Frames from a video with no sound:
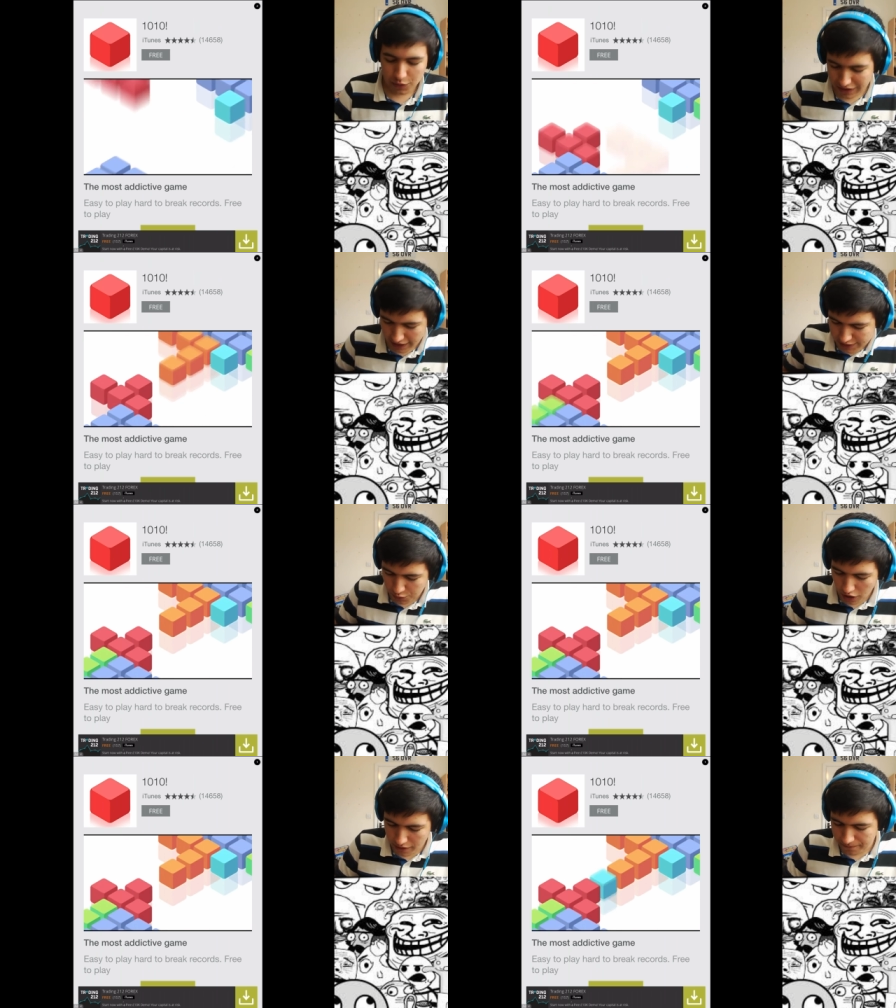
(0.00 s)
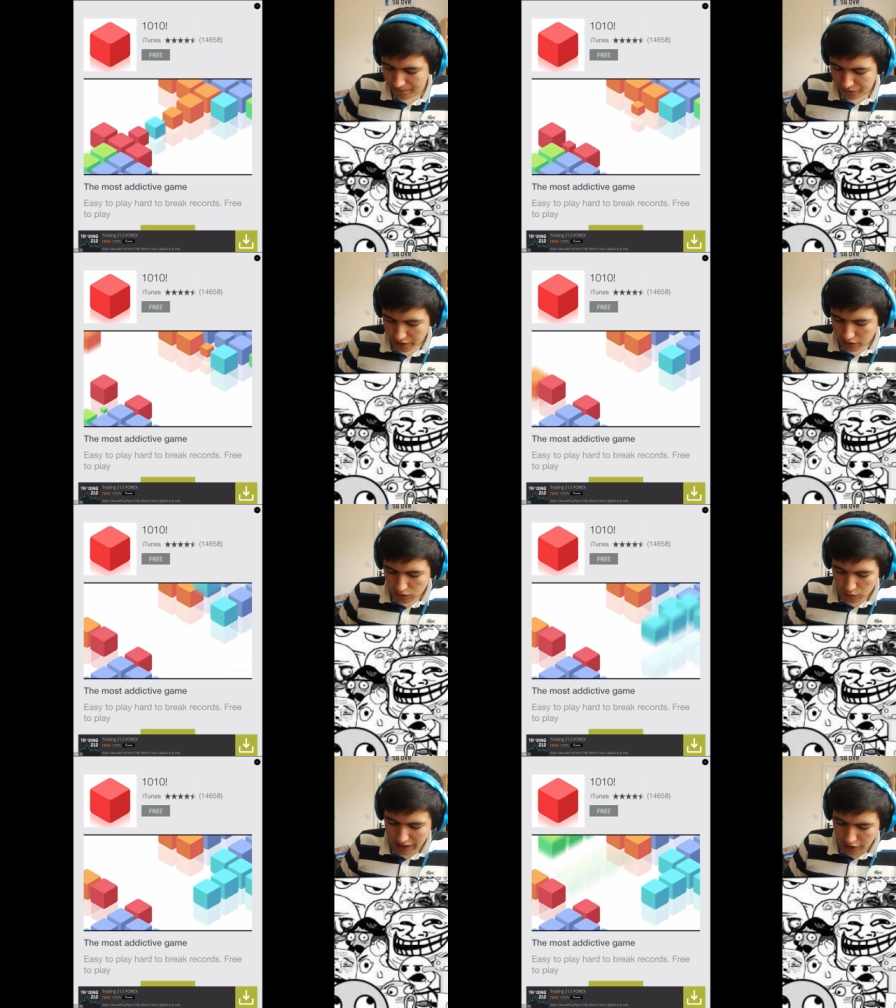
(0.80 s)
So with this one,
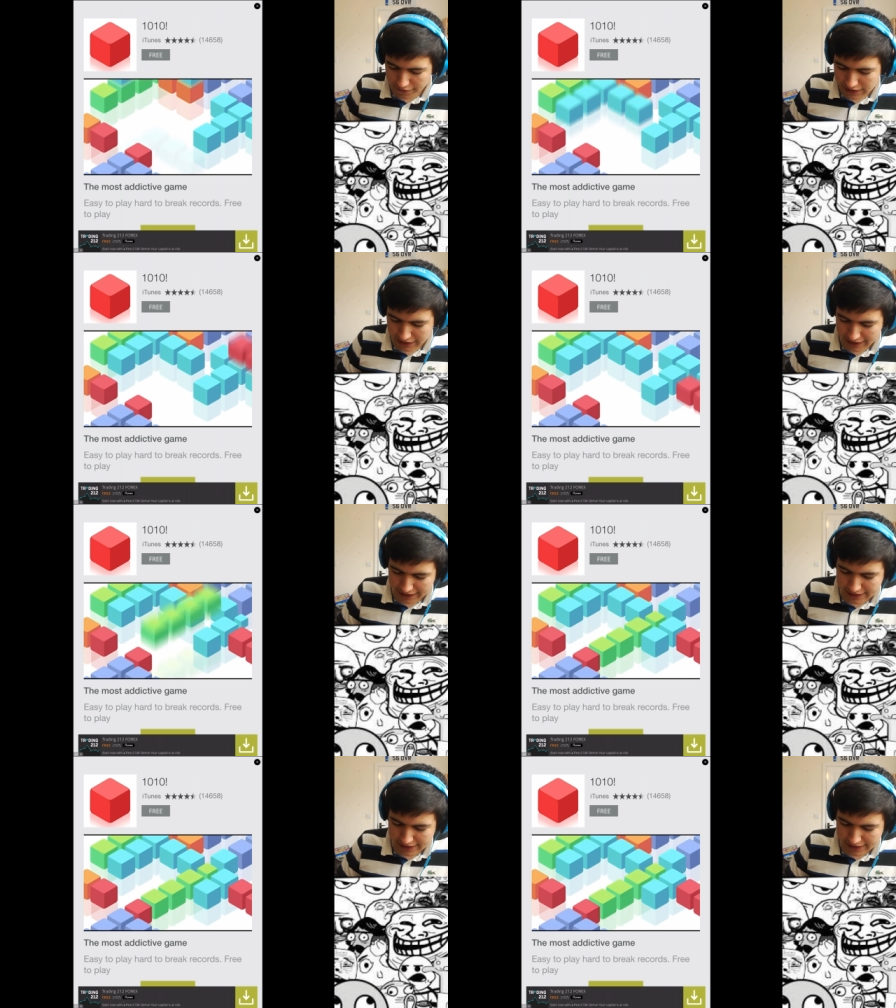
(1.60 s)
we obviously